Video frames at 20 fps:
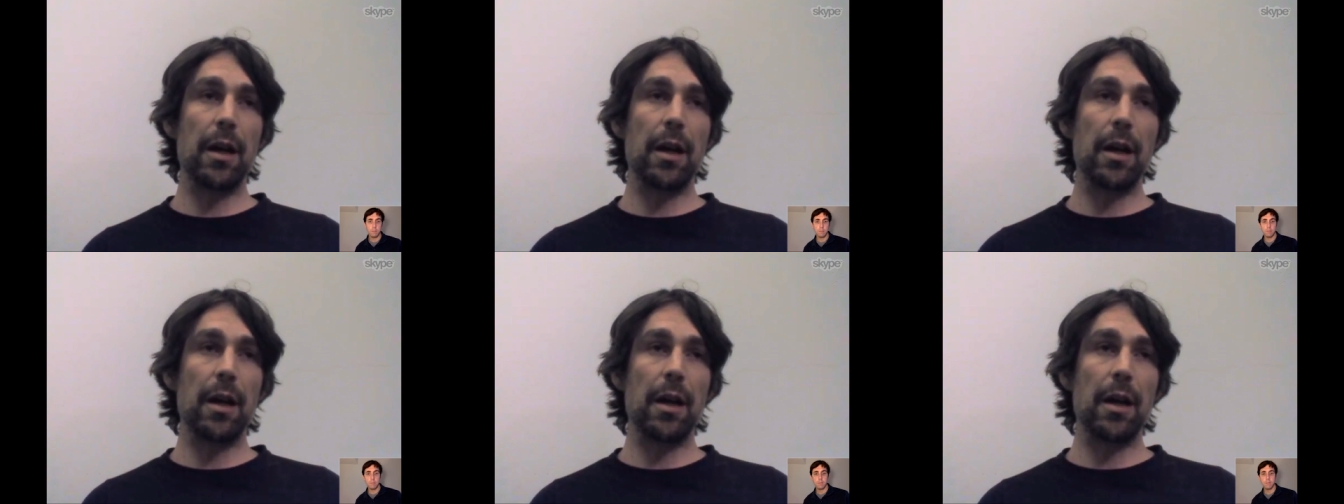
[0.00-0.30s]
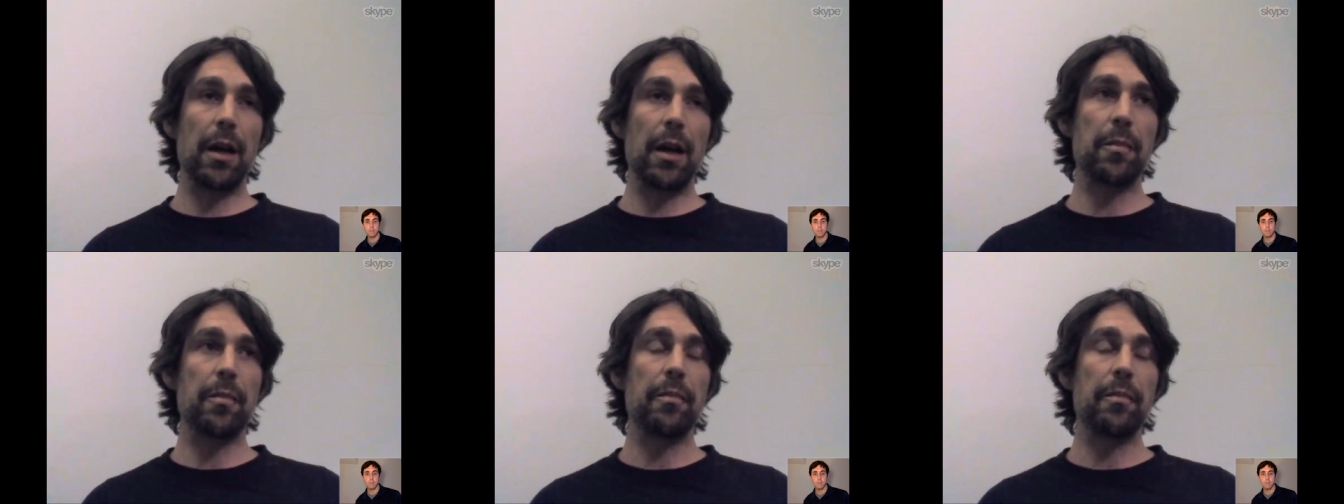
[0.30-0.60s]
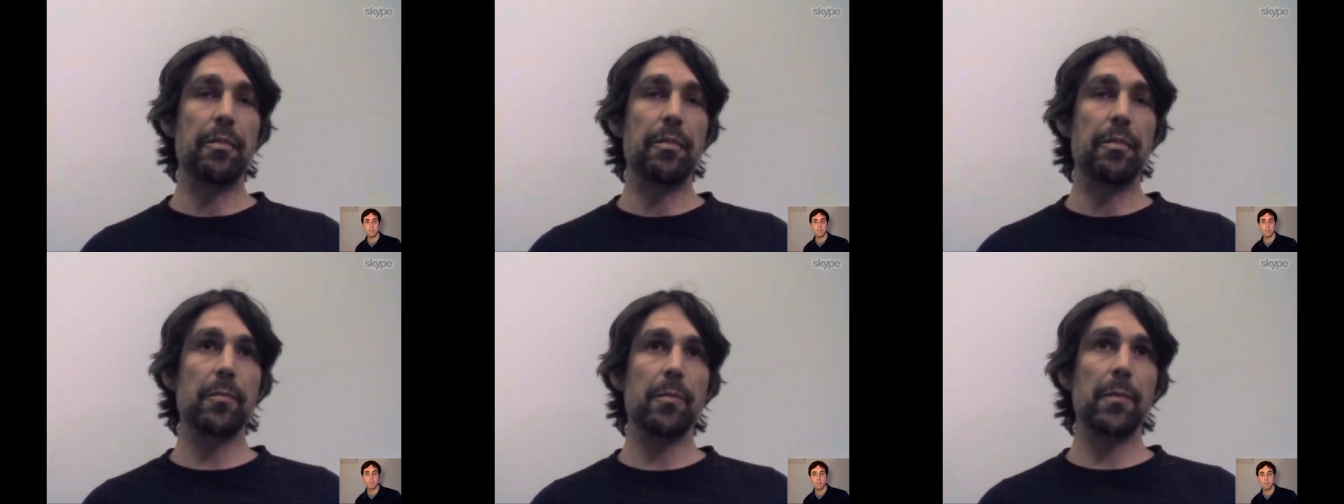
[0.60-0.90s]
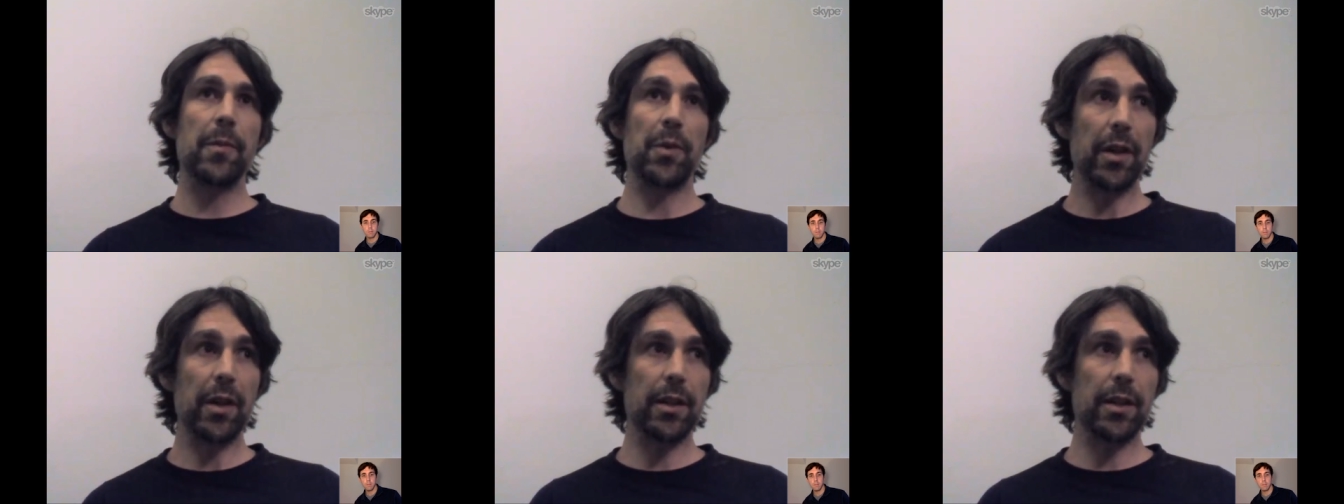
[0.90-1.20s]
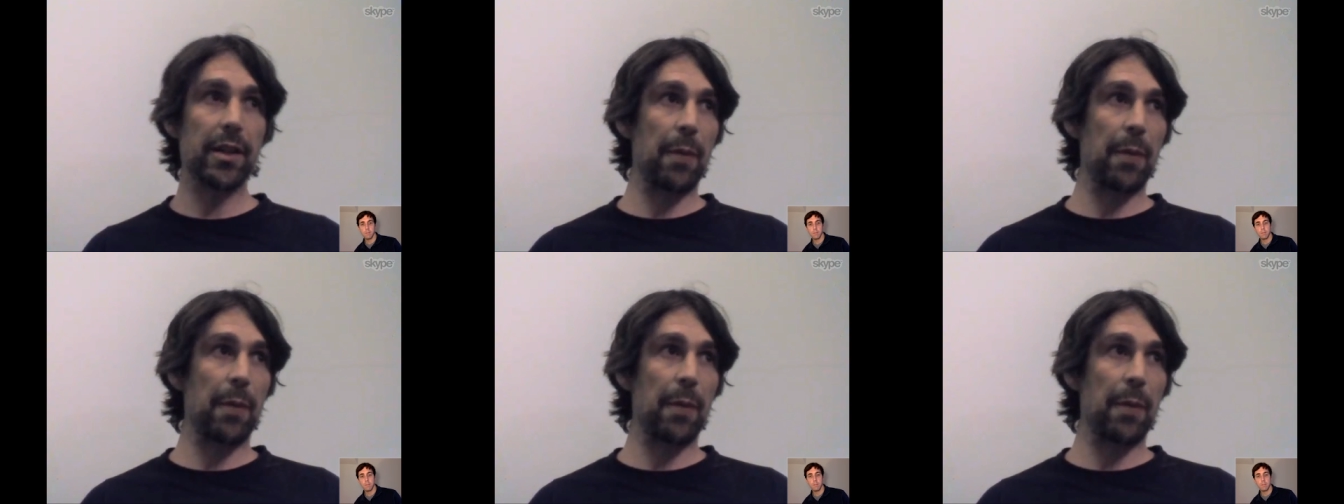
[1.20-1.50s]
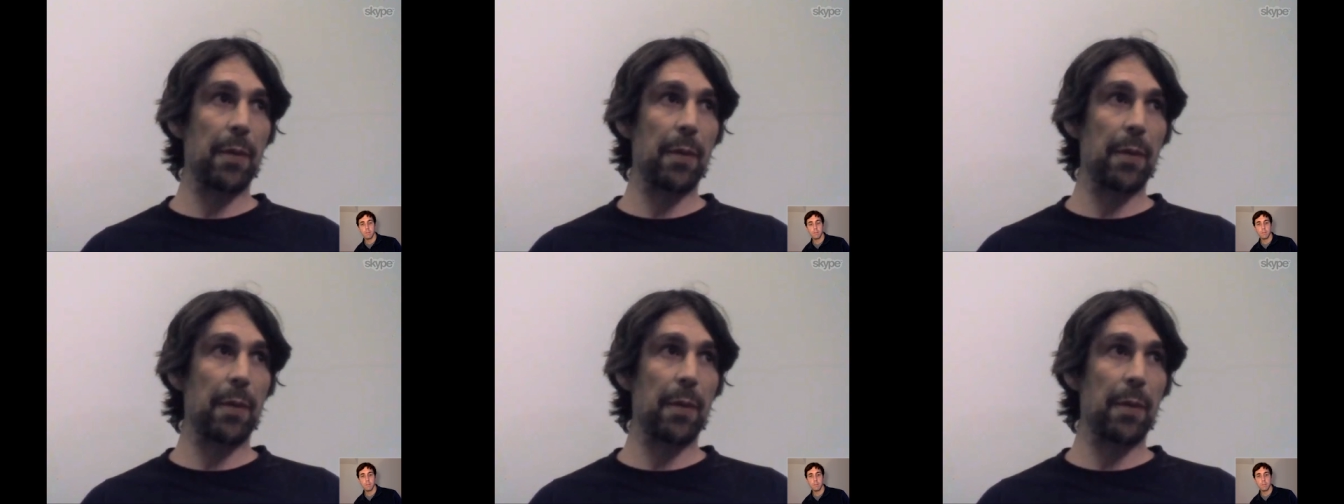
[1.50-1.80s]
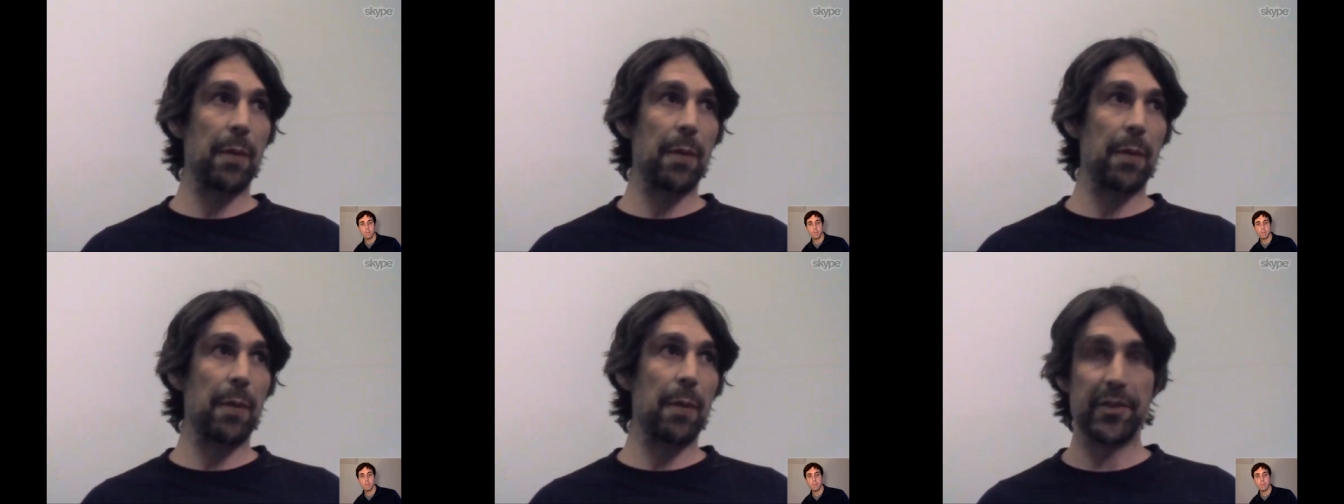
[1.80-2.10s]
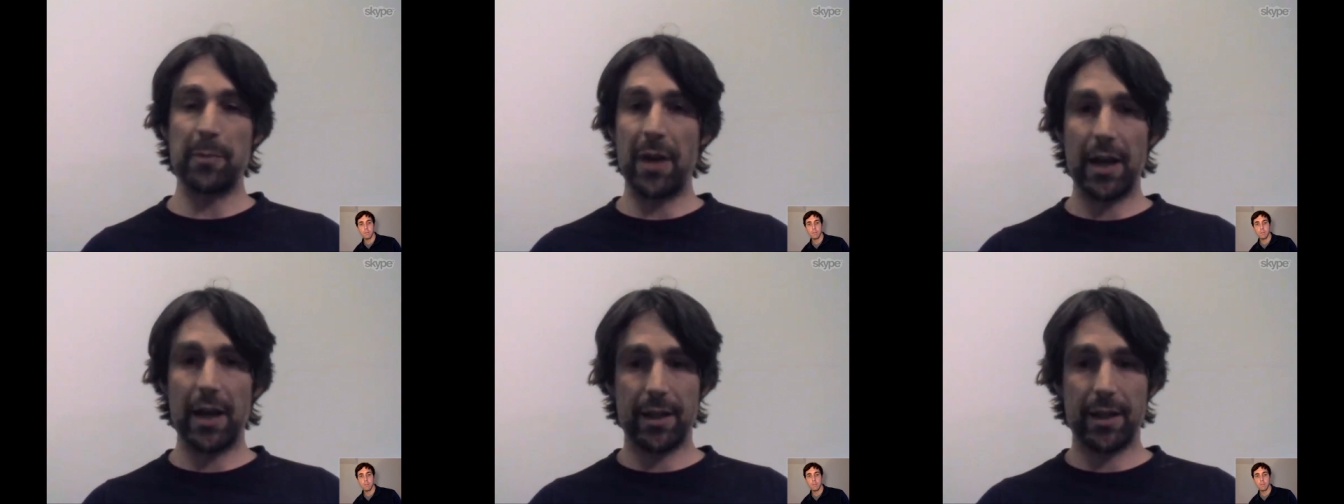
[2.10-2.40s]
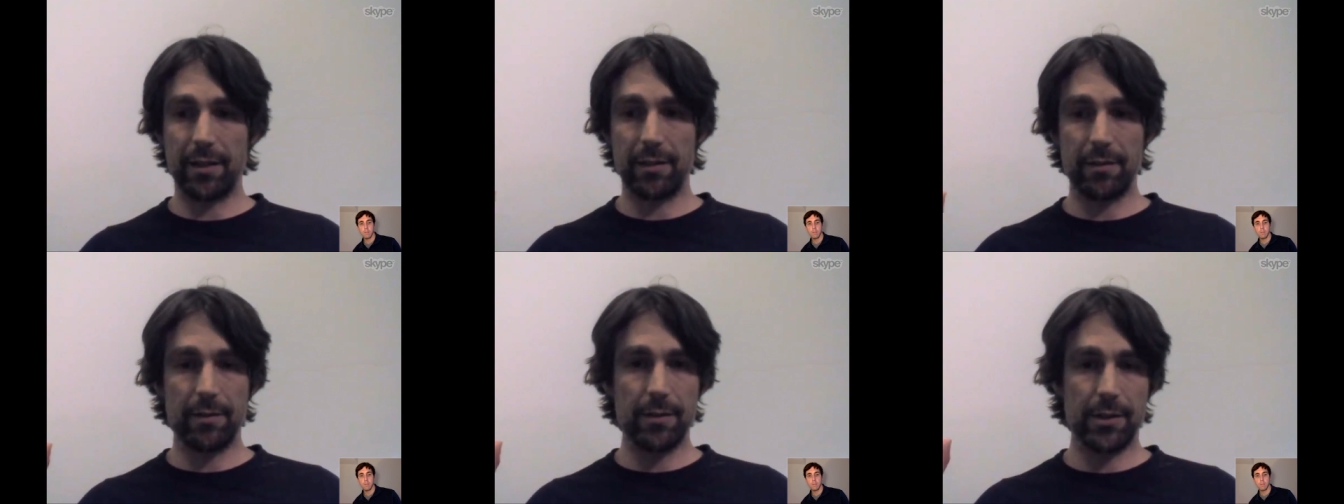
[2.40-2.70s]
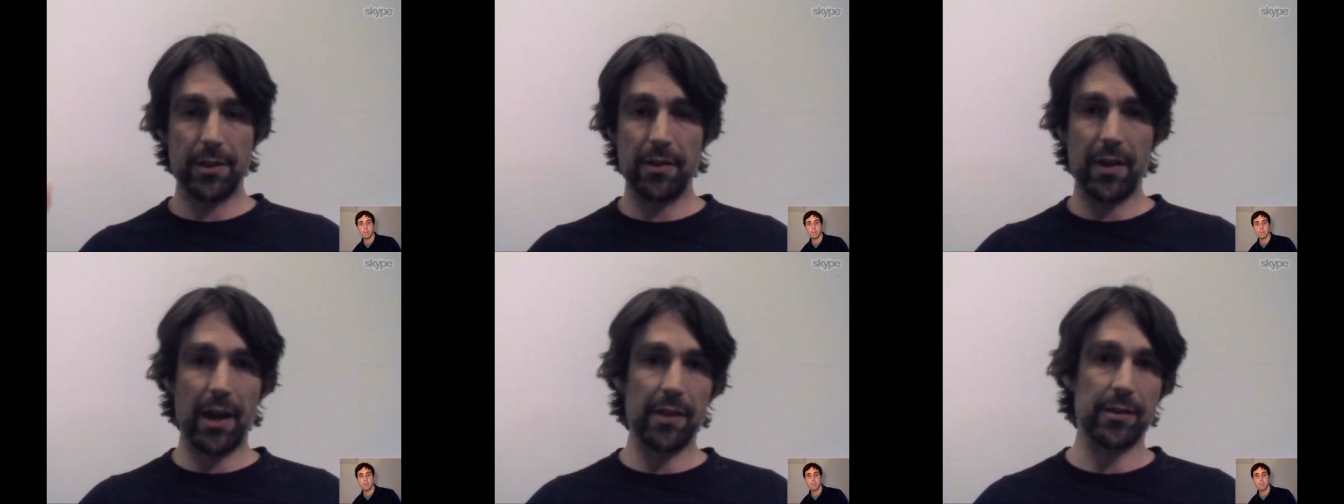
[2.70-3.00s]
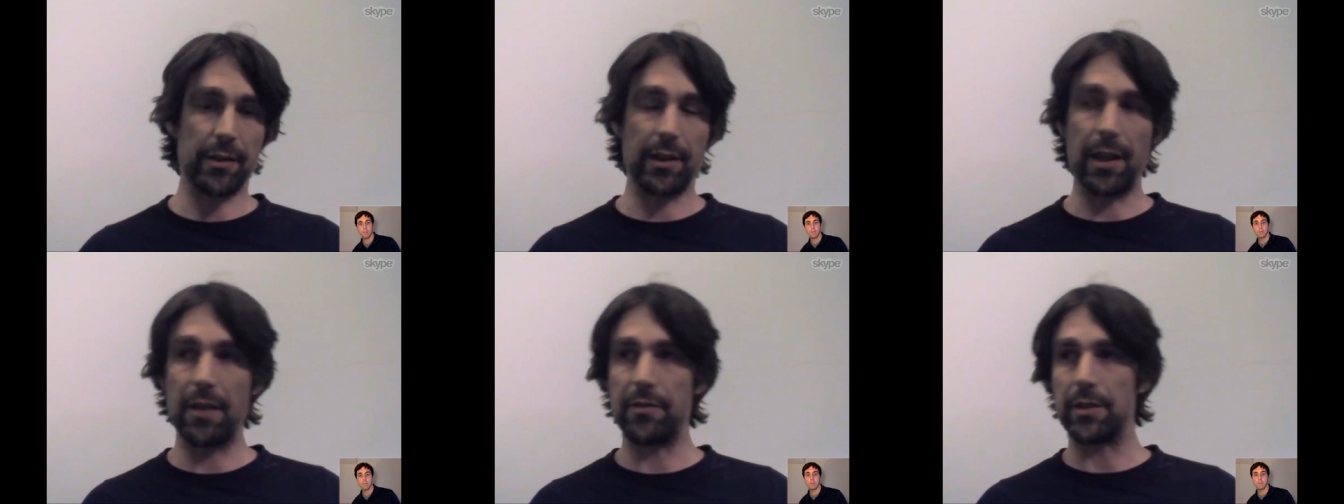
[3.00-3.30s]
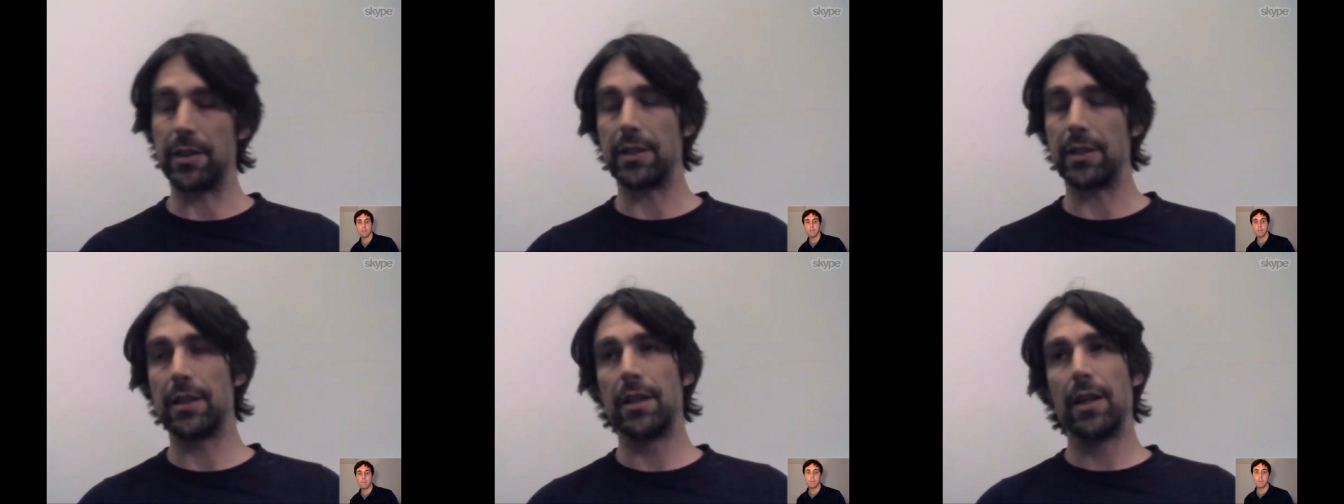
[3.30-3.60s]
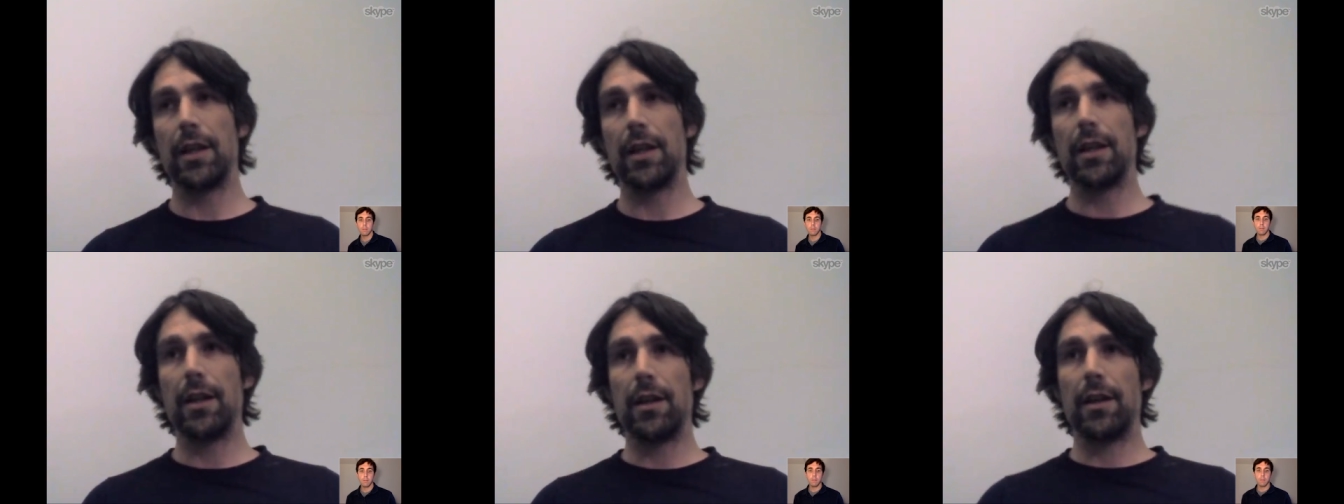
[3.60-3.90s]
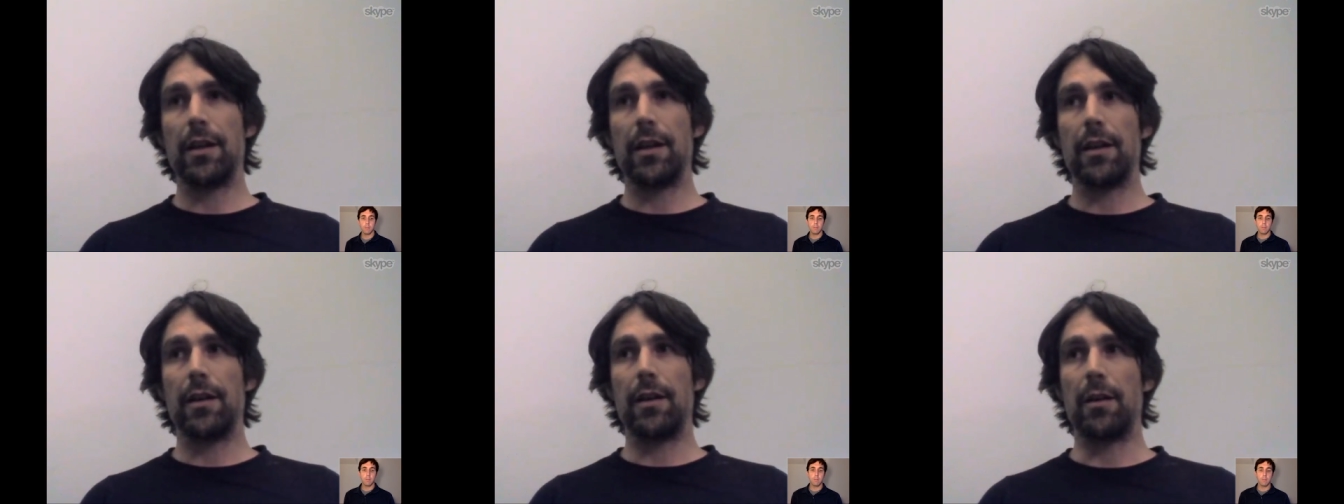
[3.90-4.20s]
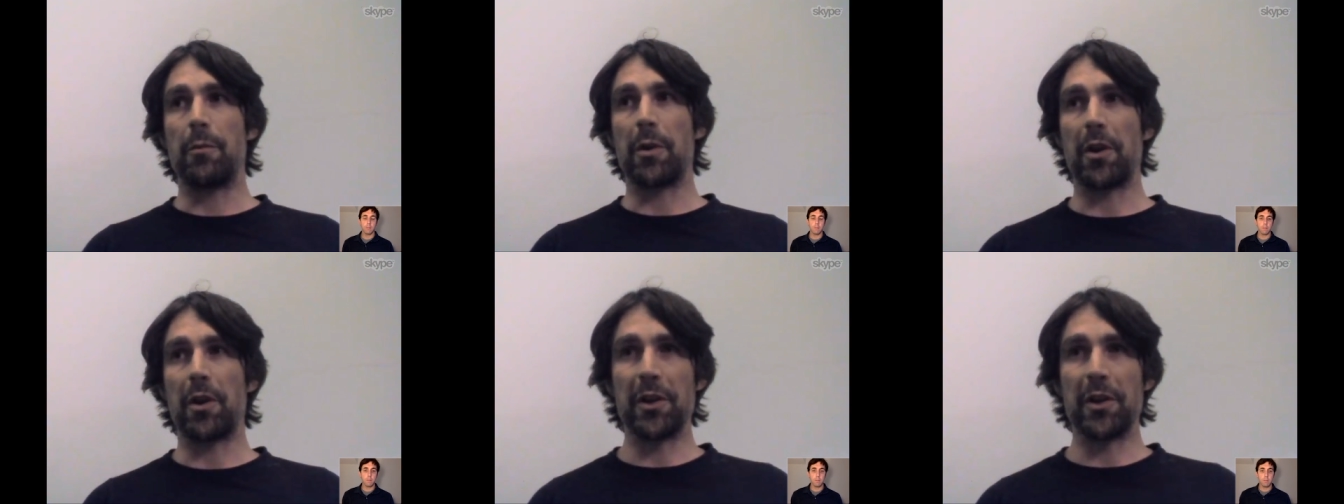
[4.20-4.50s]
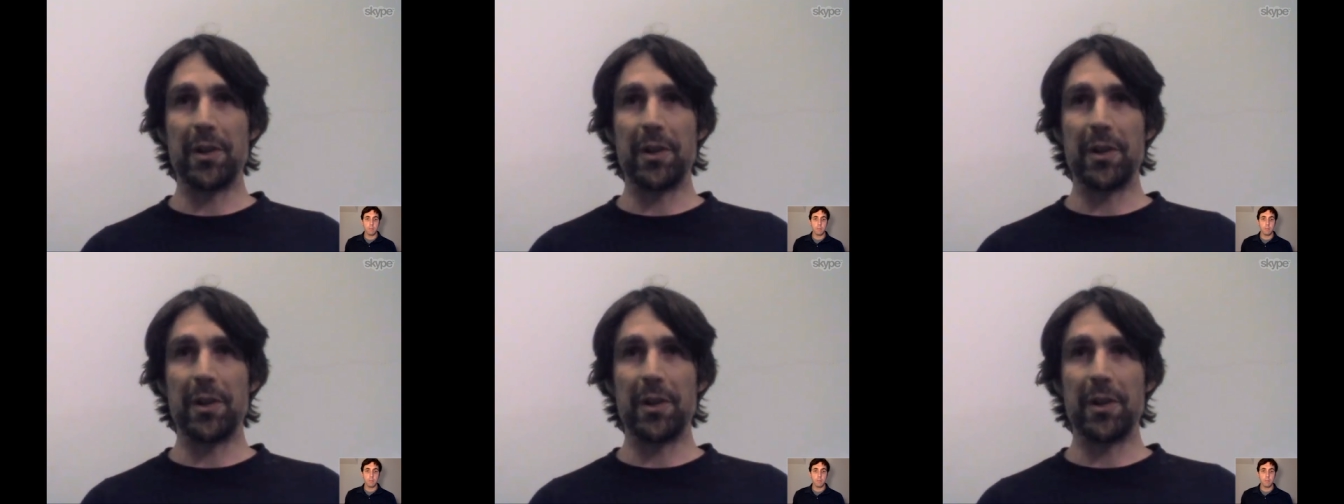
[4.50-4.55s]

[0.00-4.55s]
So I kind of came across arm wrestling back in 2011.